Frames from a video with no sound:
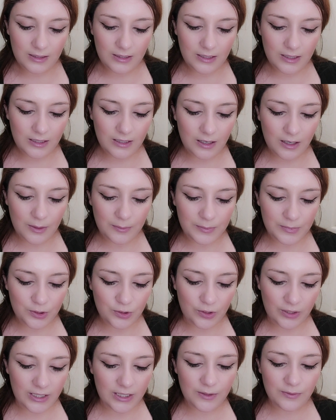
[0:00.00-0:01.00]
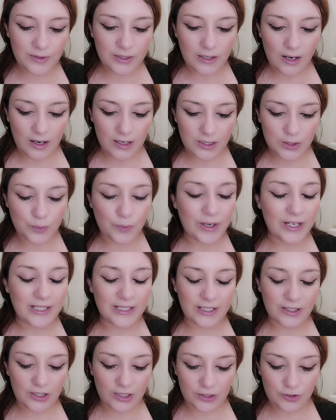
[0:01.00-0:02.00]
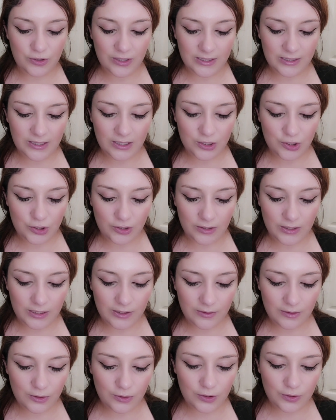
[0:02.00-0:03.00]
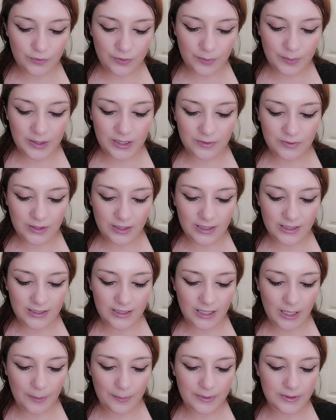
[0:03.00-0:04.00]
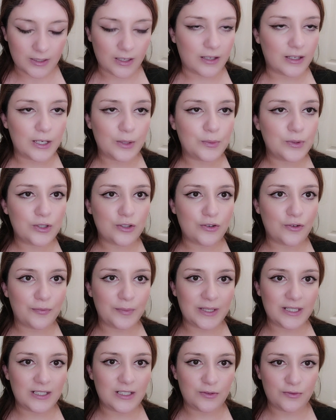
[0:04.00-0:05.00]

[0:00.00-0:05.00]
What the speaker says: you know, even us waiting at that train station, God forbid, if something did happen to her, it wouldn't have made a difference.